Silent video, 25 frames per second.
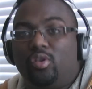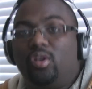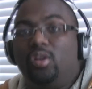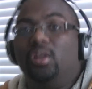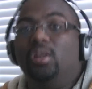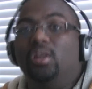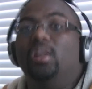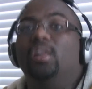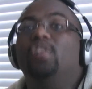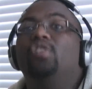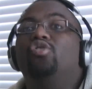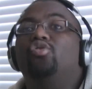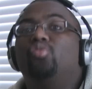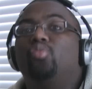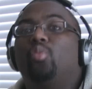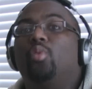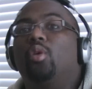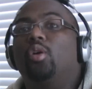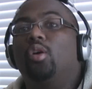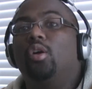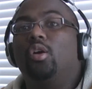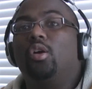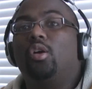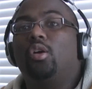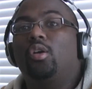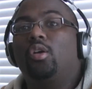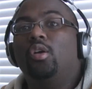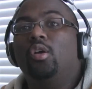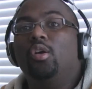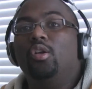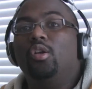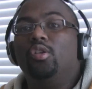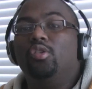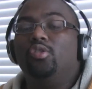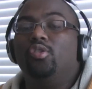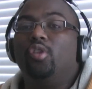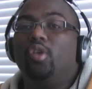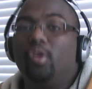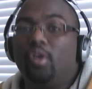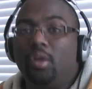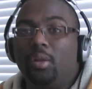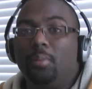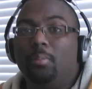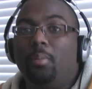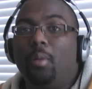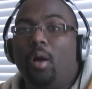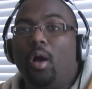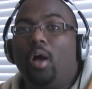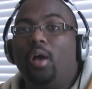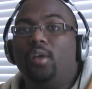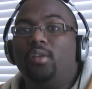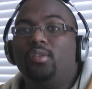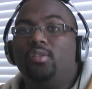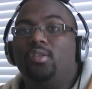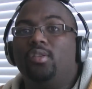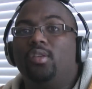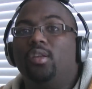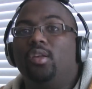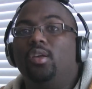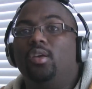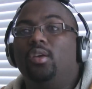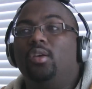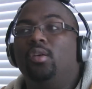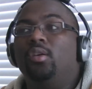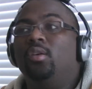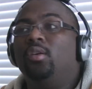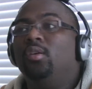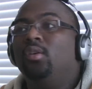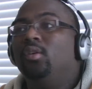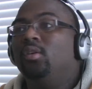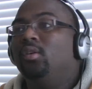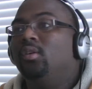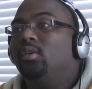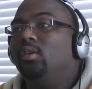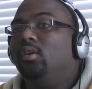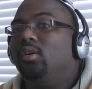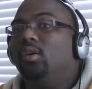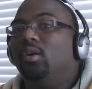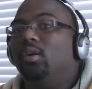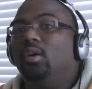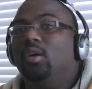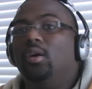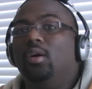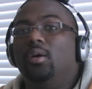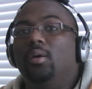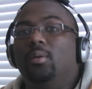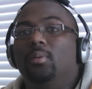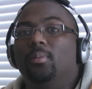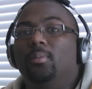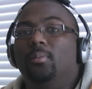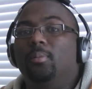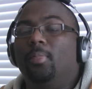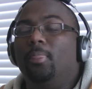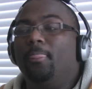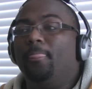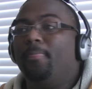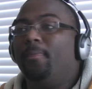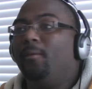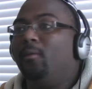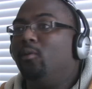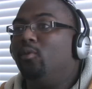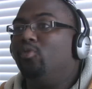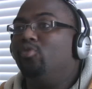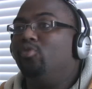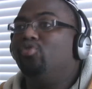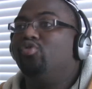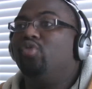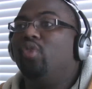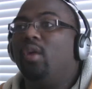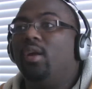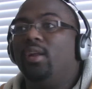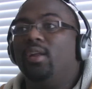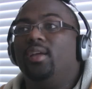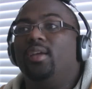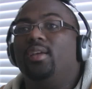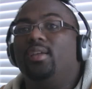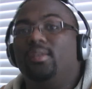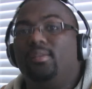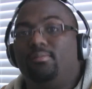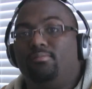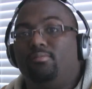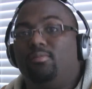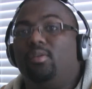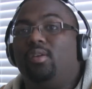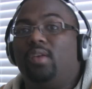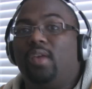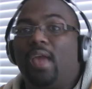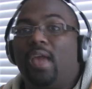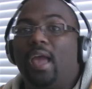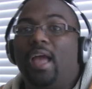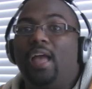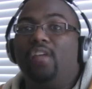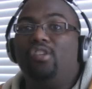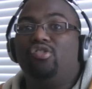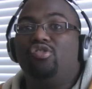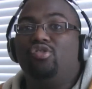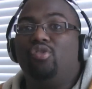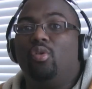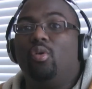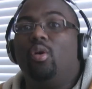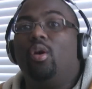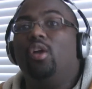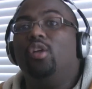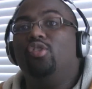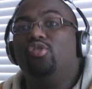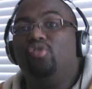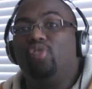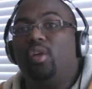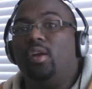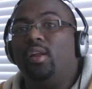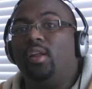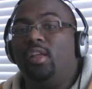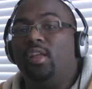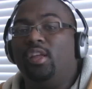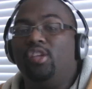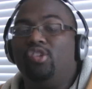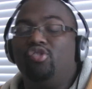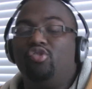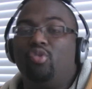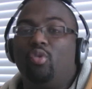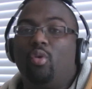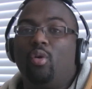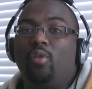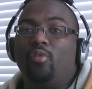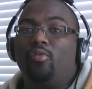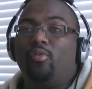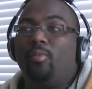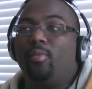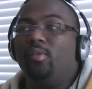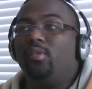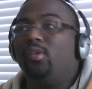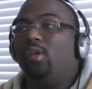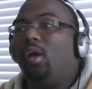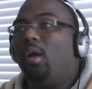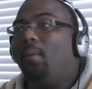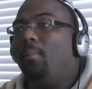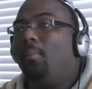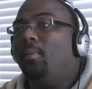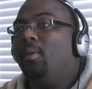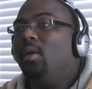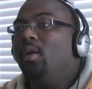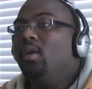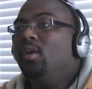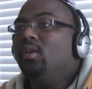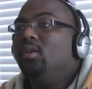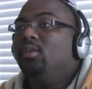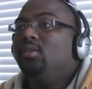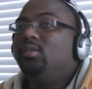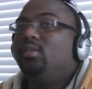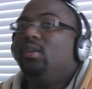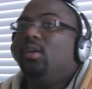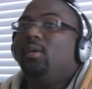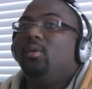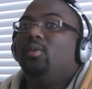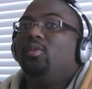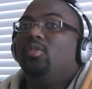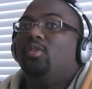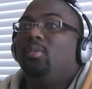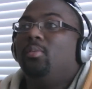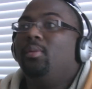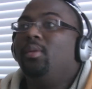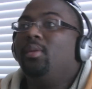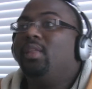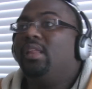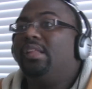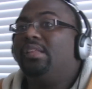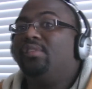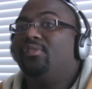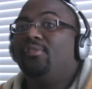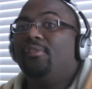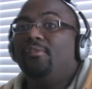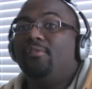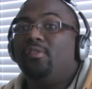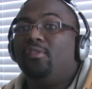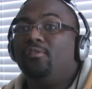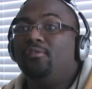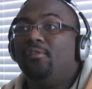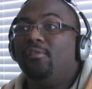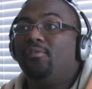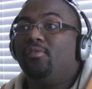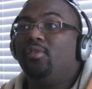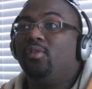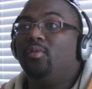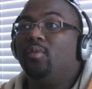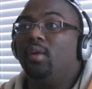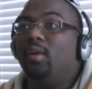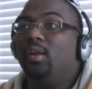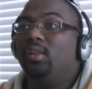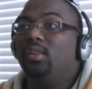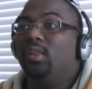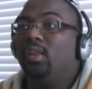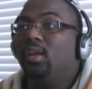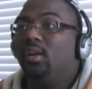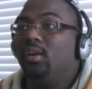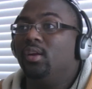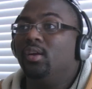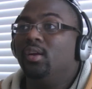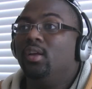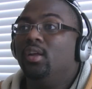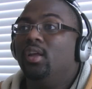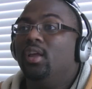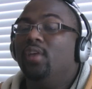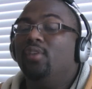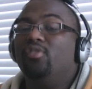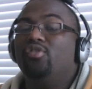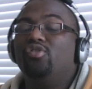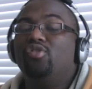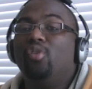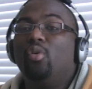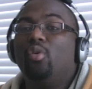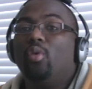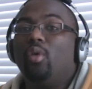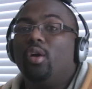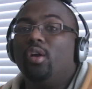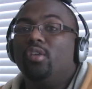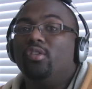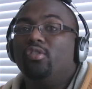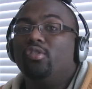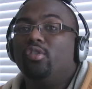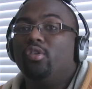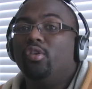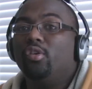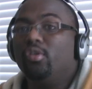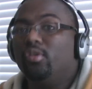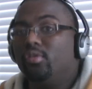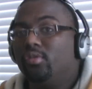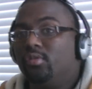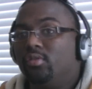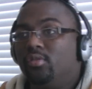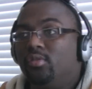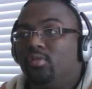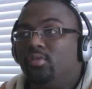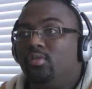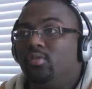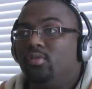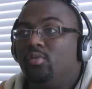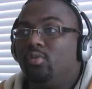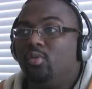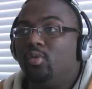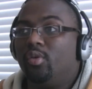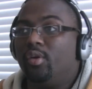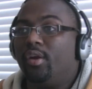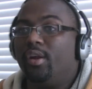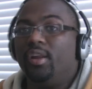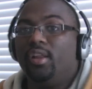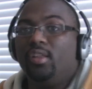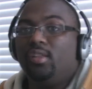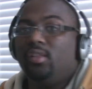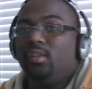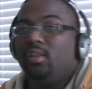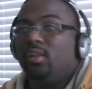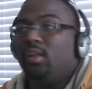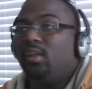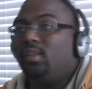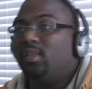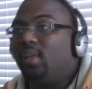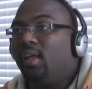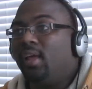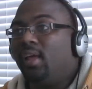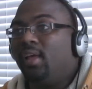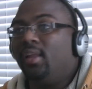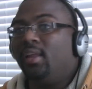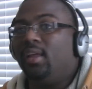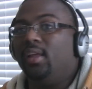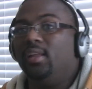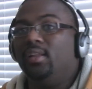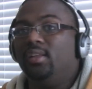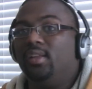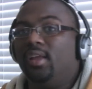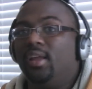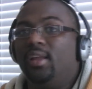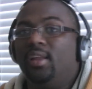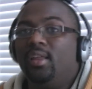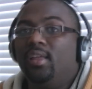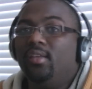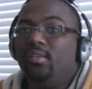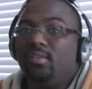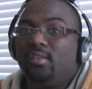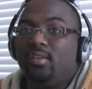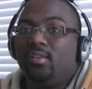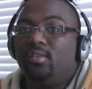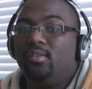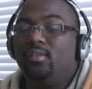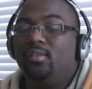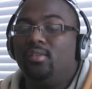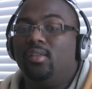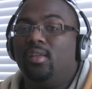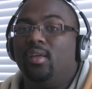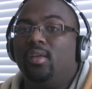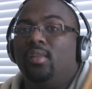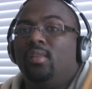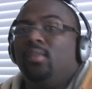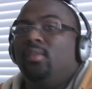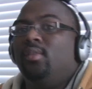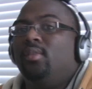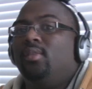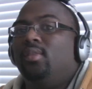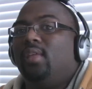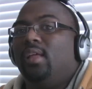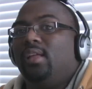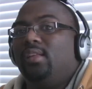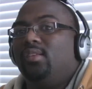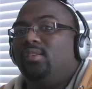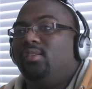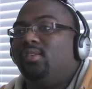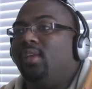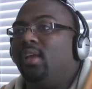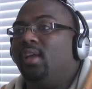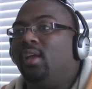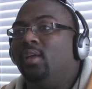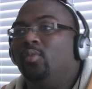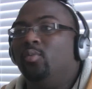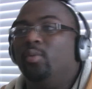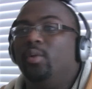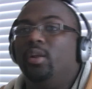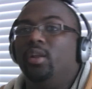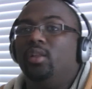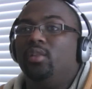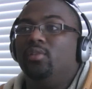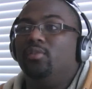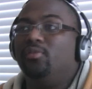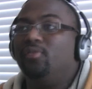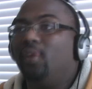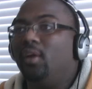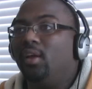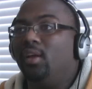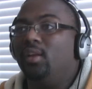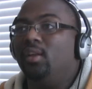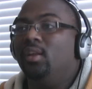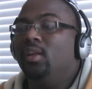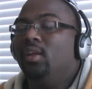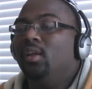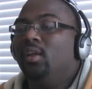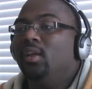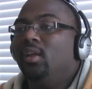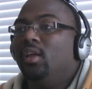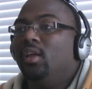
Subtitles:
clinch work, dirty boxing, trying to gas Shogun, trying to hit Shogun from the top, to me that's 50-50 right there. If Shogun's hurt or anything like that, and Dan isn't, then that's Dan winning the fight.